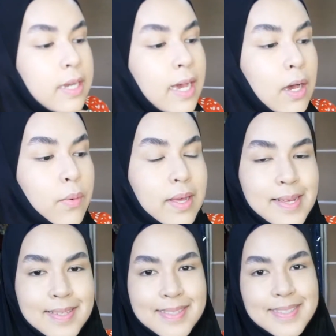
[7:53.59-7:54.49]
Now
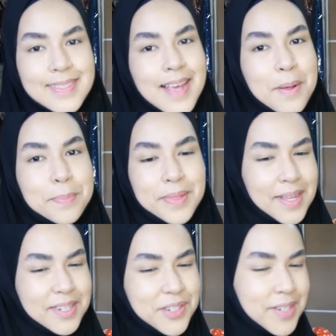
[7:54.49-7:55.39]
it's blush